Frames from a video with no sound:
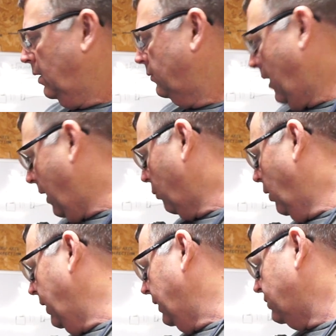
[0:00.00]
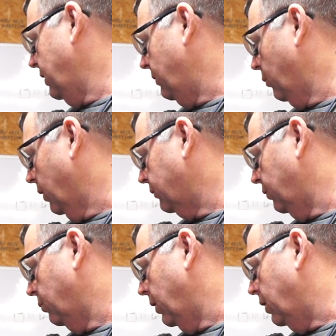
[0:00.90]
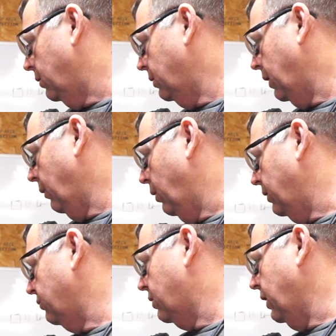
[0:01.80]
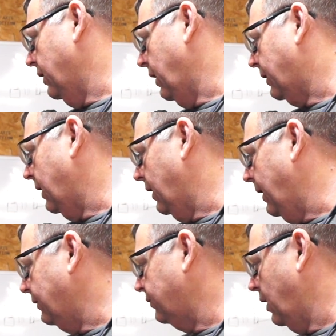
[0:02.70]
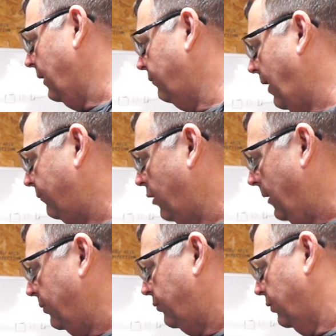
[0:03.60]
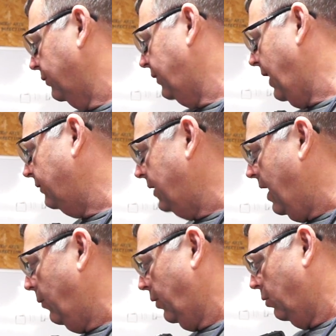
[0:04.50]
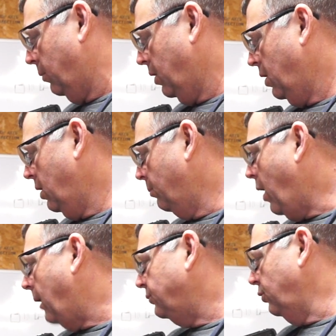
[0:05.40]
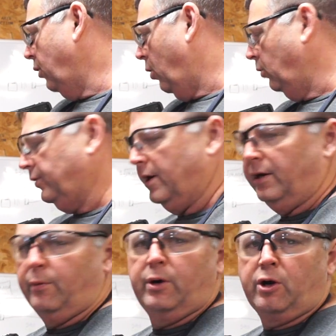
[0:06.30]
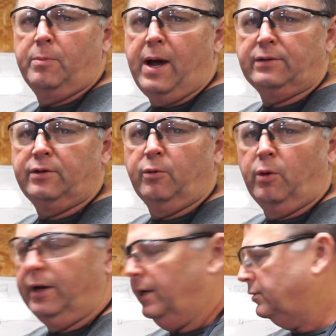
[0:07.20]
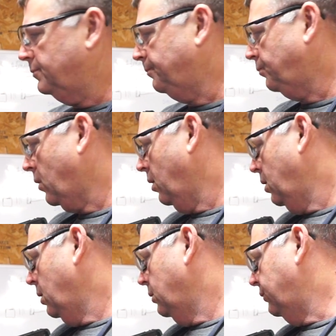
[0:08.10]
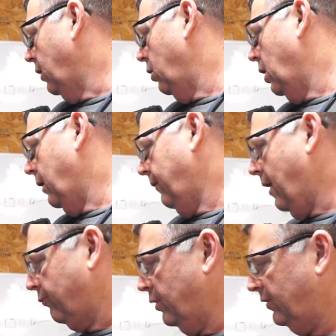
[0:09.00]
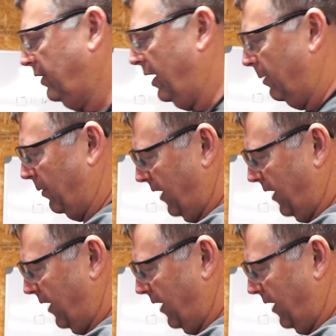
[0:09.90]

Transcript: Our 1 inch didn't work too well. It wasn't cutting like I like, so I've dropped the drill size down. We're going to pop 2 holes in it, then we'll go back to the 1 inch. So I've reset up.